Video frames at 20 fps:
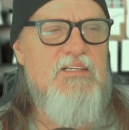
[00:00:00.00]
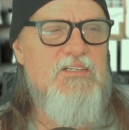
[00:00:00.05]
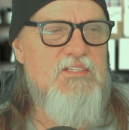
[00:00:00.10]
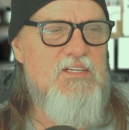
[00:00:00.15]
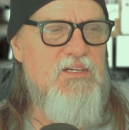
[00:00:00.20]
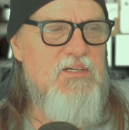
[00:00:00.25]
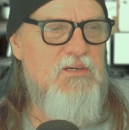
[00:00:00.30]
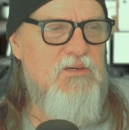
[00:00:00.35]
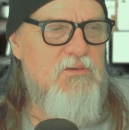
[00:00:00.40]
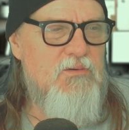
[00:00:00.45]

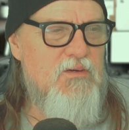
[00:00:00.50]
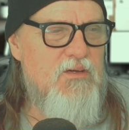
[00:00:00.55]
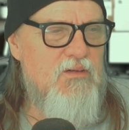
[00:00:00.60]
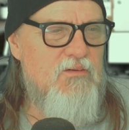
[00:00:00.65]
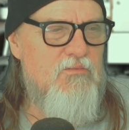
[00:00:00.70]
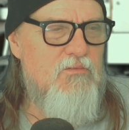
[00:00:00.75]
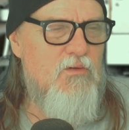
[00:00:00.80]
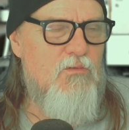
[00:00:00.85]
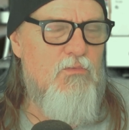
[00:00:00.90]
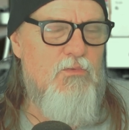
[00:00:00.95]
So,
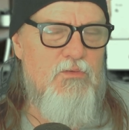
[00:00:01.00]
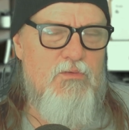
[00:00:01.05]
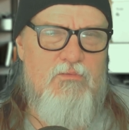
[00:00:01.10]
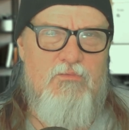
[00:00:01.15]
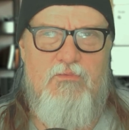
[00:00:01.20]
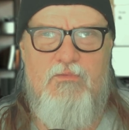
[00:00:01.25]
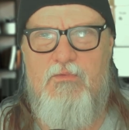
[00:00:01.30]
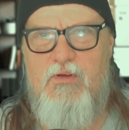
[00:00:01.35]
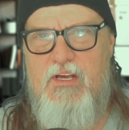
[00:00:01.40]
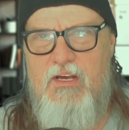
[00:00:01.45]
in
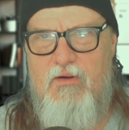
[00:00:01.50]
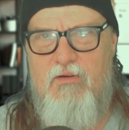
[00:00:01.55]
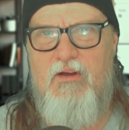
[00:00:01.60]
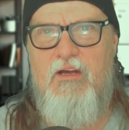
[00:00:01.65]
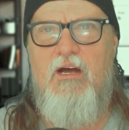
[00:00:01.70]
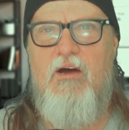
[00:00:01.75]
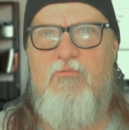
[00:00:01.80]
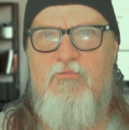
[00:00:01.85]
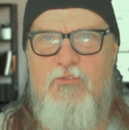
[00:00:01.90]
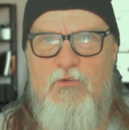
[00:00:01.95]

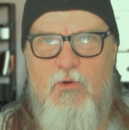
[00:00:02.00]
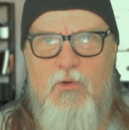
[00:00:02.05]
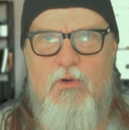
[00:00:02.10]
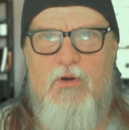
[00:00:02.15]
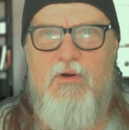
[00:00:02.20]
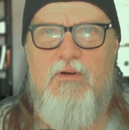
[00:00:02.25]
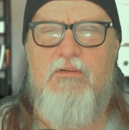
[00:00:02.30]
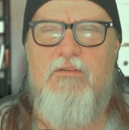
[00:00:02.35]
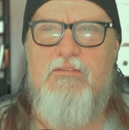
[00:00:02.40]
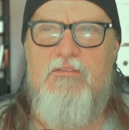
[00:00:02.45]
gearing up
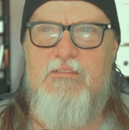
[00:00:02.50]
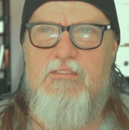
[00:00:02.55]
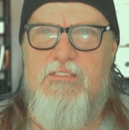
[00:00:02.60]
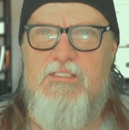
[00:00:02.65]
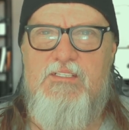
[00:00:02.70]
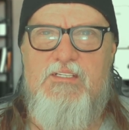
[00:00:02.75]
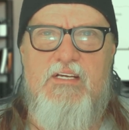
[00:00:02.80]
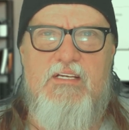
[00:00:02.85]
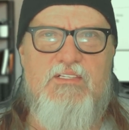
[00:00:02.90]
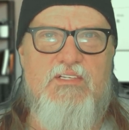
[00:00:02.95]
for
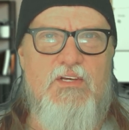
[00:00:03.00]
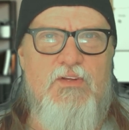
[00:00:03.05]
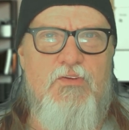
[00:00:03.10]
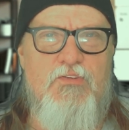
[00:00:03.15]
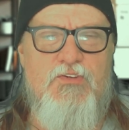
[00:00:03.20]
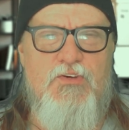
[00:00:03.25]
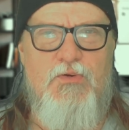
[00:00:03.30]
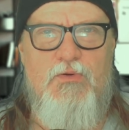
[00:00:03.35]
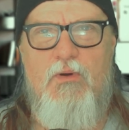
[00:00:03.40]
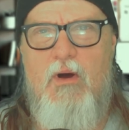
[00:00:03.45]

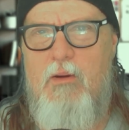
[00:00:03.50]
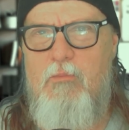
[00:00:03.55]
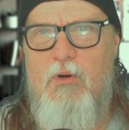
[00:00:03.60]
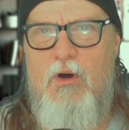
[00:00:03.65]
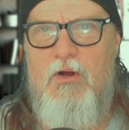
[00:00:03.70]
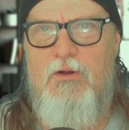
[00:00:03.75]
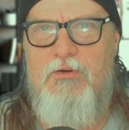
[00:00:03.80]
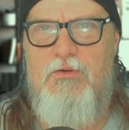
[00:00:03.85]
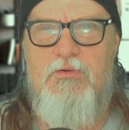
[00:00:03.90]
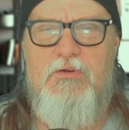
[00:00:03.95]
season 2, I
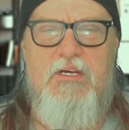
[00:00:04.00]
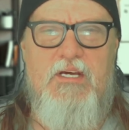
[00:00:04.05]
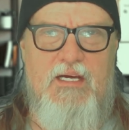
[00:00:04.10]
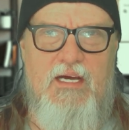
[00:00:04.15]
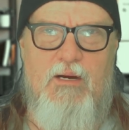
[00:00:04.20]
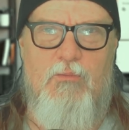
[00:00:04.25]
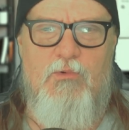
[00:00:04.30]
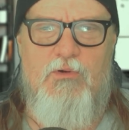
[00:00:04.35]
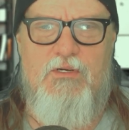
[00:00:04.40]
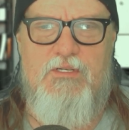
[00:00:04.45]
bought new
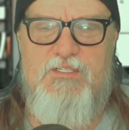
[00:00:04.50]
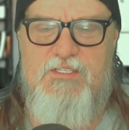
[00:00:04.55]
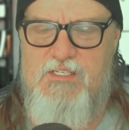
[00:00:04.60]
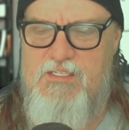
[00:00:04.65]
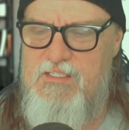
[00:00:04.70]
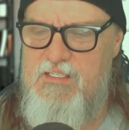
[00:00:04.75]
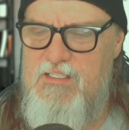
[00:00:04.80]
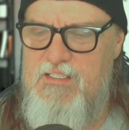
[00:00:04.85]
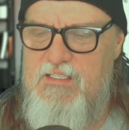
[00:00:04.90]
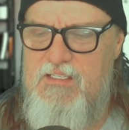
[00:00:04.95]

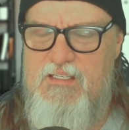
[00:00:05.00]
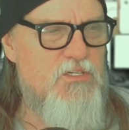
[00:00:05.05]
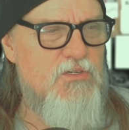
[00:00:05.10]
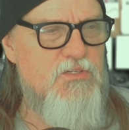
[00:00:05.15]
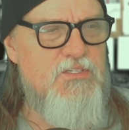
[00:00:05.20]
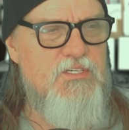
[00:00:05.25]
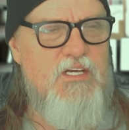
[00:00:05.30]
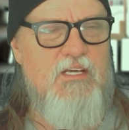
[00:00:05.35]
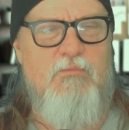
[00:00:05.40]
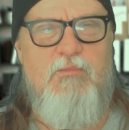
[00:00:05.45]
cameras. What
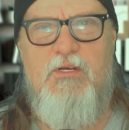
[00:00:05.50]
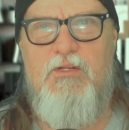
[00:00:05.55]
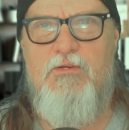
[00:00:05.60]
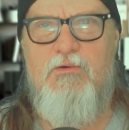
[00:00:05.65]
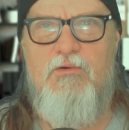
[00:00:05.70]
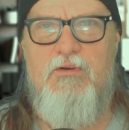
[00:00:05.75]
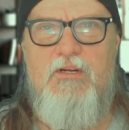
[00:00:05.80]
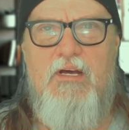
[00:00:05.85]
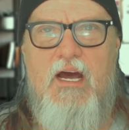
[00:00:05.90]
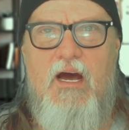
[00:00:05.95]
you're seeing me
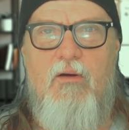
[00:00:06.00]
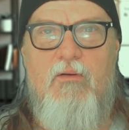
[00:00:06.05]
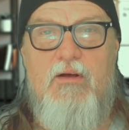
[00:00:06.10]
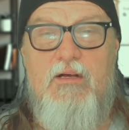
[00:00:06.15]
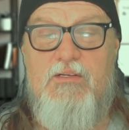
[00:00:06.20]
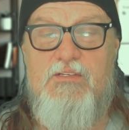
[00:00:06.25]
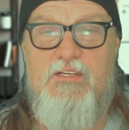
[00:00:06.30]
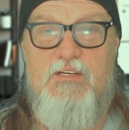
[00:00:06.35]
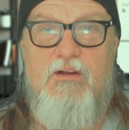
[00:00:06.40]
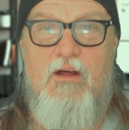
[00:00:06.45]
through now
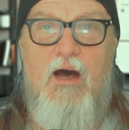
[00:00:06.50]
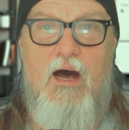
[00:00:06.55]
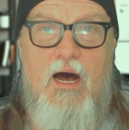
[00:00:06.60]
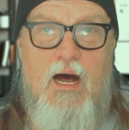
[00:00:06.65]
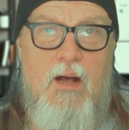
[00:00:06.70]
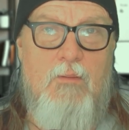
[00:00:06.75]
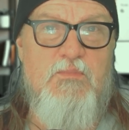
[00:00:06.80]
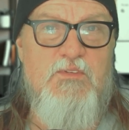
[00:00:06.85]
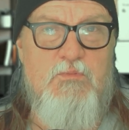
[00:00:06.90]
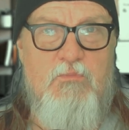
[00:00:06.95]
is an
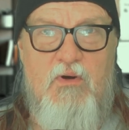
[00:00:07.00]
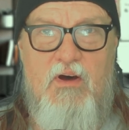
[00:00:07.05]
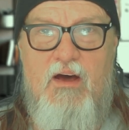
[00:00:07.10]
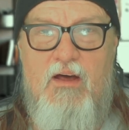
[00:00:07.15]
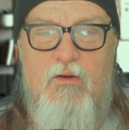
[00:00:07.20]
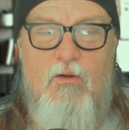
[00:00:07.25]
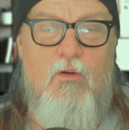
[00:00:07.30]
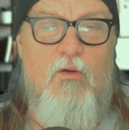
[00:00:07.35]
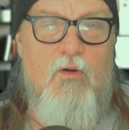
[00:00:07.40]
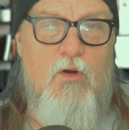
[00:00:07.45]
OBS
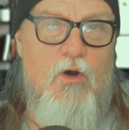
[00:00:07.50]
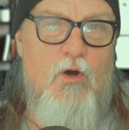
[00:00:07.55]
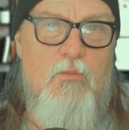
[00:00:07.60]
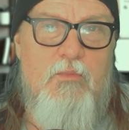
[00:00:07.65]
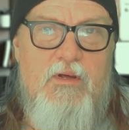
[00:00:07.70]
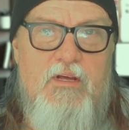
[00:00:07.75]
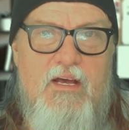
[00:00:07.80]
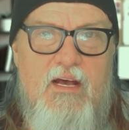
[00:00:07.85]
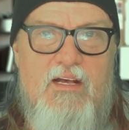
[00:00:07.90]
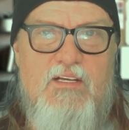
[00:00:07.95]
bot or
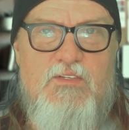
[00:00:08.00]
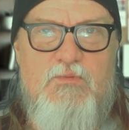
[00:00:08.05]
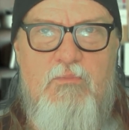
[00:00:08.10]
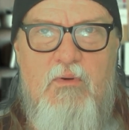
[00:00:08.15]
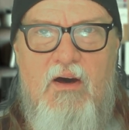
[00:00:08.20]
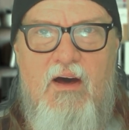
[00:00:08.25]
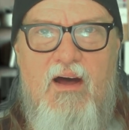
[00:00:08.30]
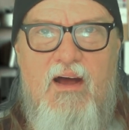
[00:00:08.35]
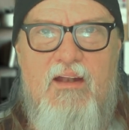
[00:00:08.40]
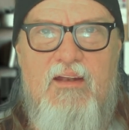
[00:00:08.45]
OBS
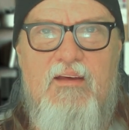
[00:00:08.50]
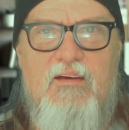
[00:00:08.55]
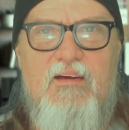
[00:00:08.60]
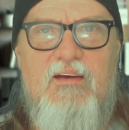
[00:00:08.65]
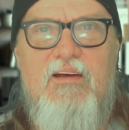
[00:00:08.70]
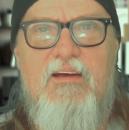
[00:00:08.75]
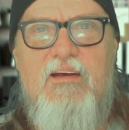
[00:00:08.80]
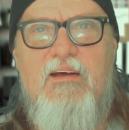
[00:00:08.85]
bot,